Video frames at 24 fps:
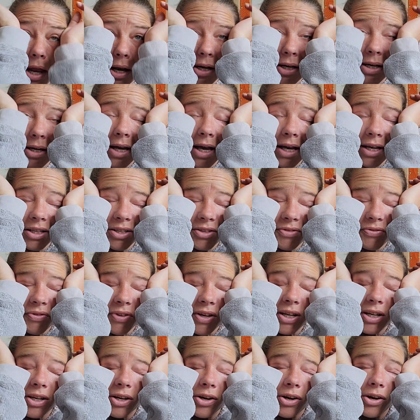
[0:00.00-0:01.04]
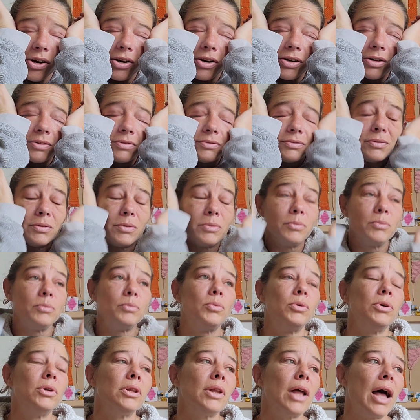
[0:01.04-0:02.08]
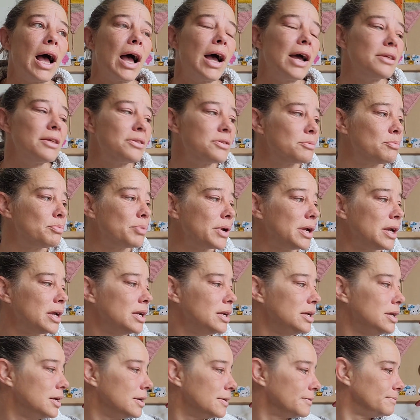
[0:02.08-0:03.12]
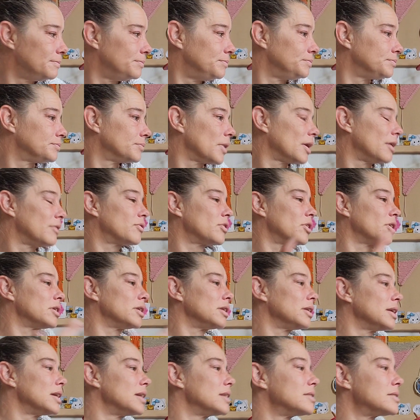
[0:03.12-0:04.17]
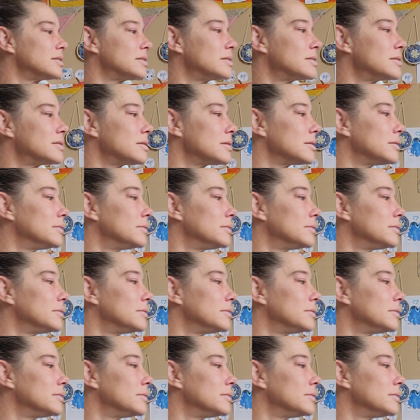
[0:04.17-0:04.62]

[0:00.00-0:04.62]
Next video will either be, I've got a list.